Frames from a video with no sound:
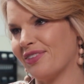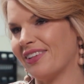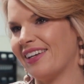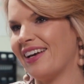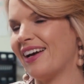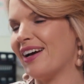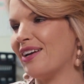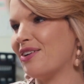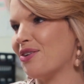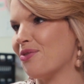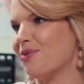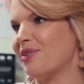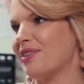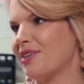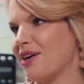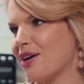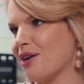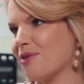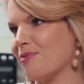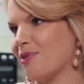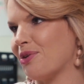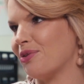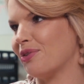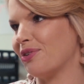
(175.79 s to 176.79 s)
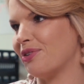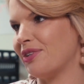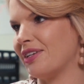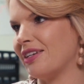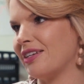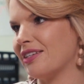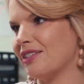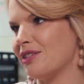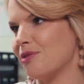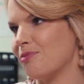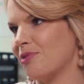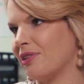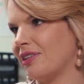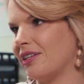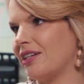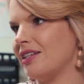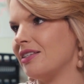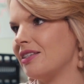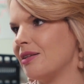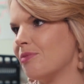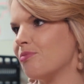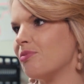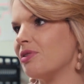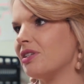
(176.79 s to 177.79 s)
I know we talk about learning disabilities
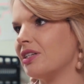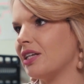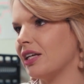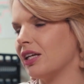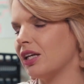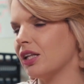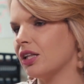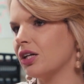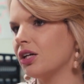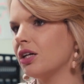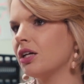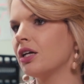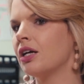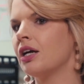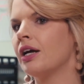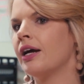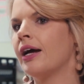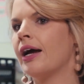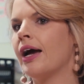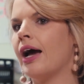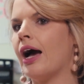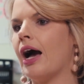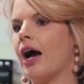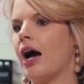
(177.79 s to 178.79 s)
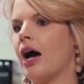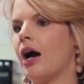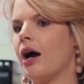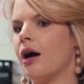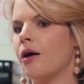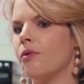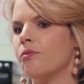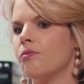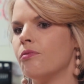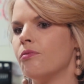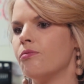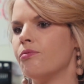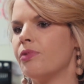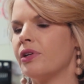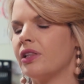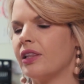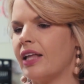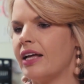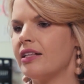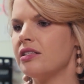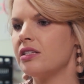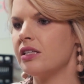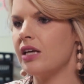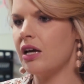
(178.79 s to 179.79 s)
in particular, but
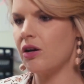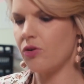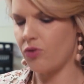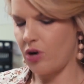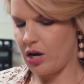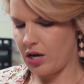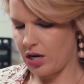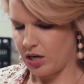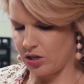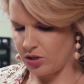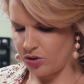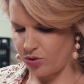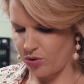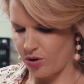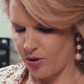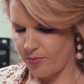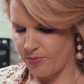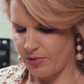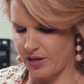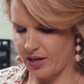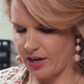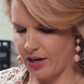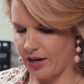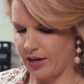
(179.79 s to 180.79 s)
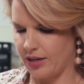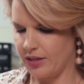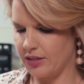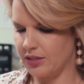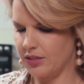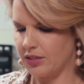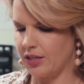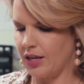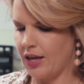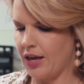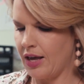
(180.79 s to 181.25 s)
let's get right into it, because